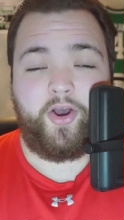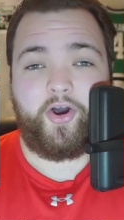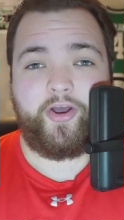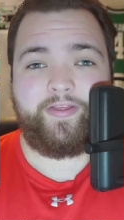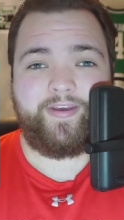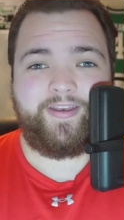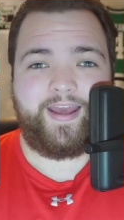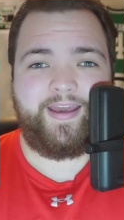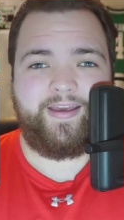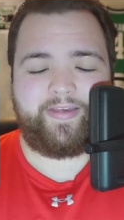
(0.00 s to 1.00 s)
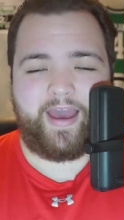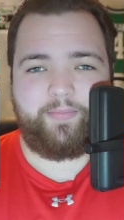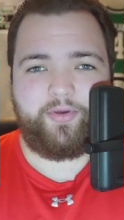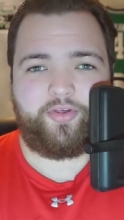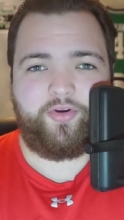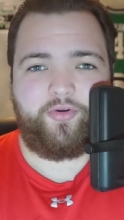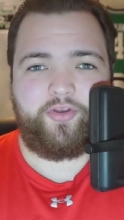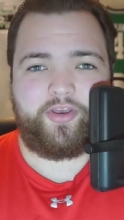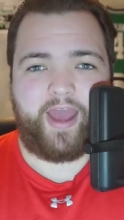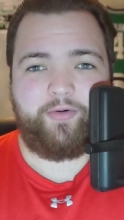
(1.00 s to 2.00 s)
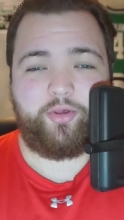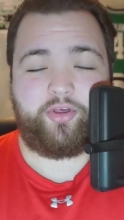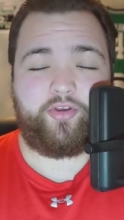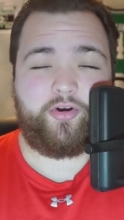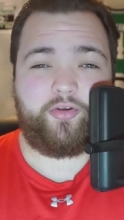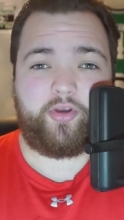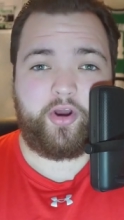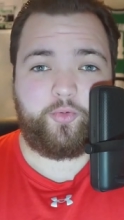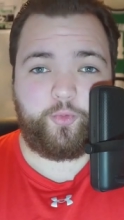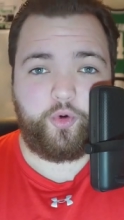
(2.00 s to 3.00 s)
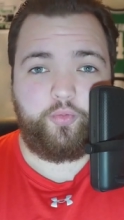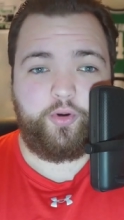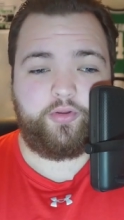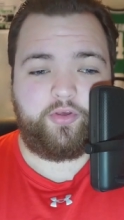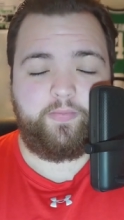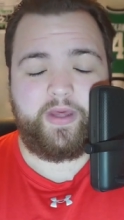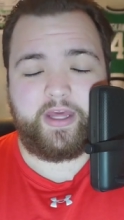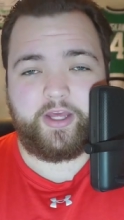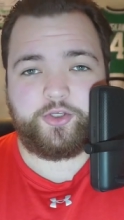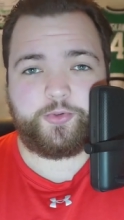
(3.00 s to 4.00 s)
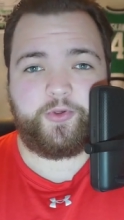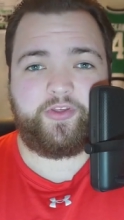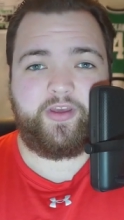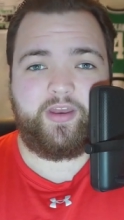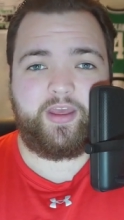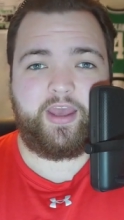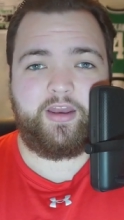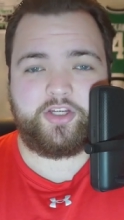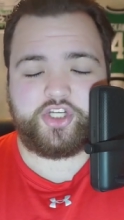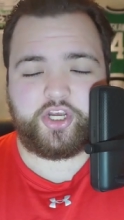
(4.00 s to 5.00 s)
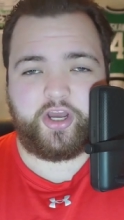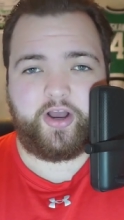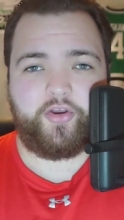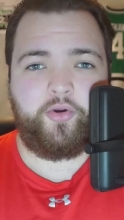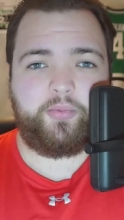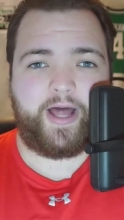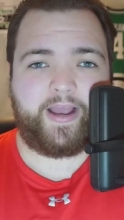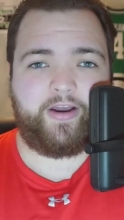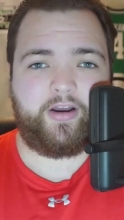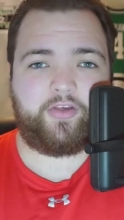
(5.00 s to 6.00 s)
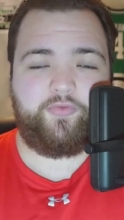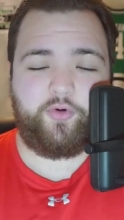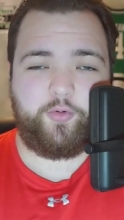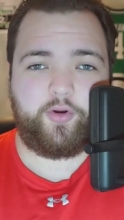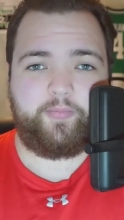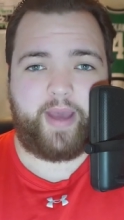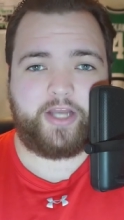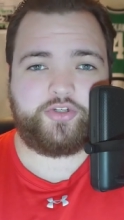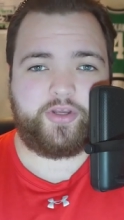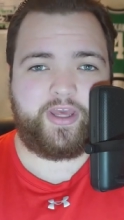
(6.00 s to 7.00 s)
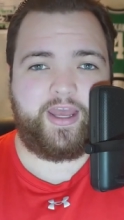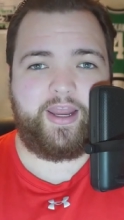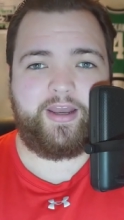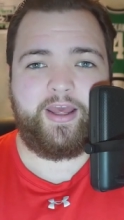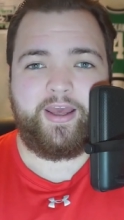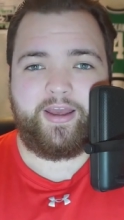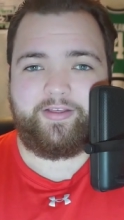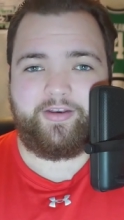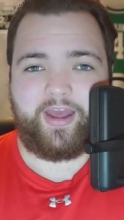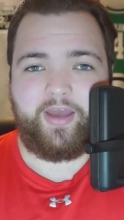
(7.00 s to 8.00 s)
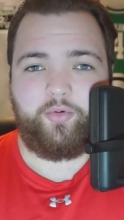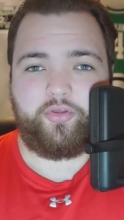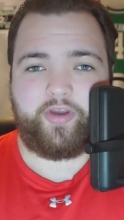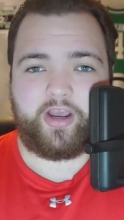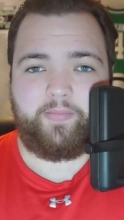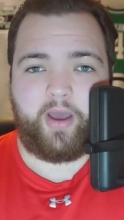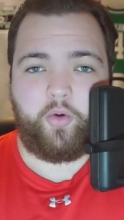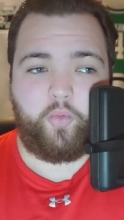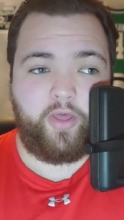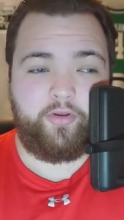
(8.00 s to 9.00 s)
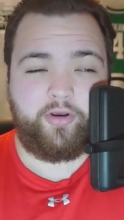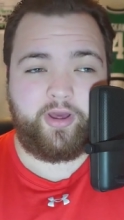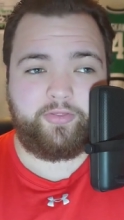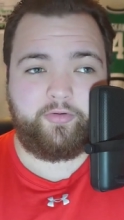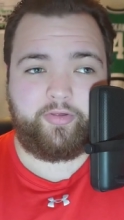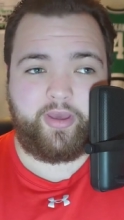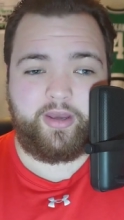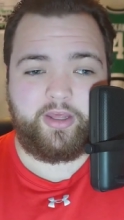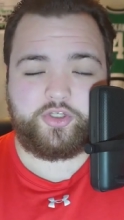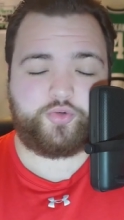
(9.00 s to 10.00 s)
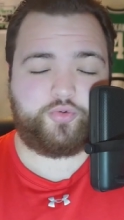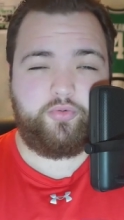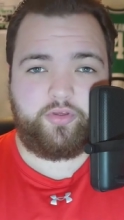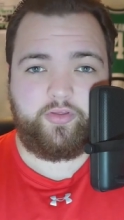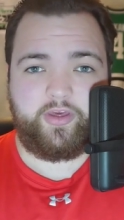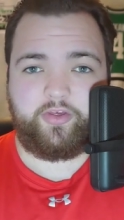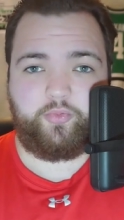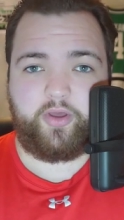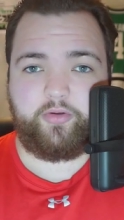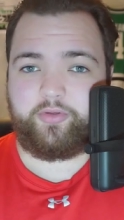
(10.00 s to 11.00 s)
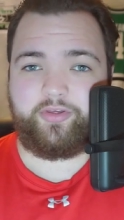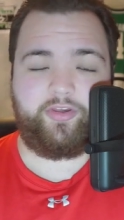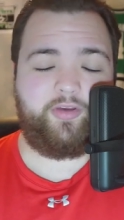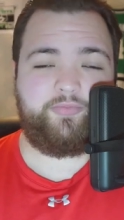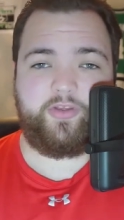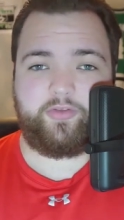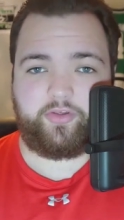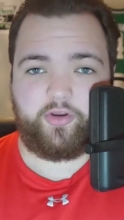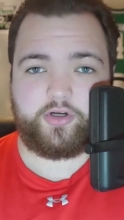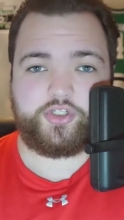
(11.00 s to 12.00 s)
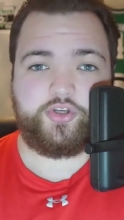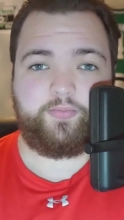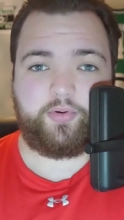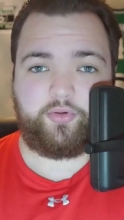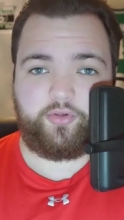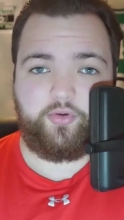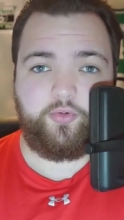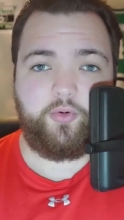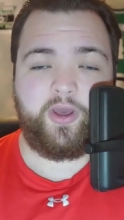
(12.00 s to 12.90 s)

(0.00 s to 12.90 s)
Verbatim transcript: On today's episode, the Dallas Stars are rumored to be interested in Chicago Blackhawks forward Patrick Kane. And today we'll talk about whether or not there's any truth to this, whether this is something the Stars should pursue